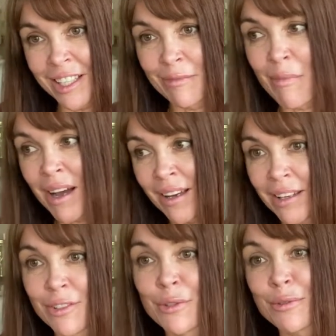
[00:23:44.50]
in
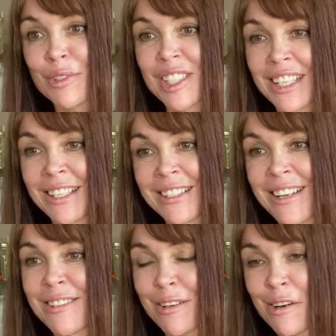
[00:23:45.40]
my tool
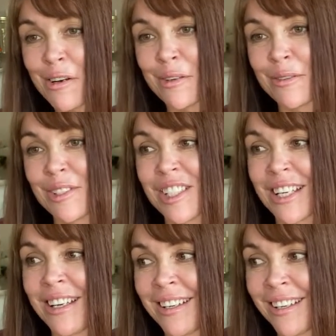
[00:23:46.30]
set as a
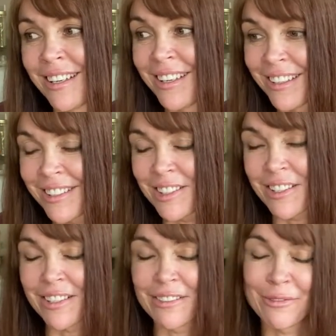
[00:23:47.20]
coach. I
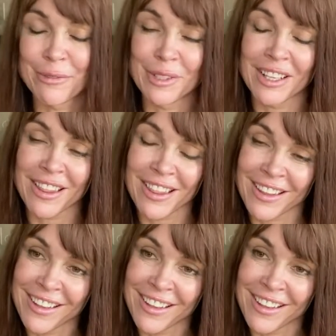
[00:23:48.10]
serve with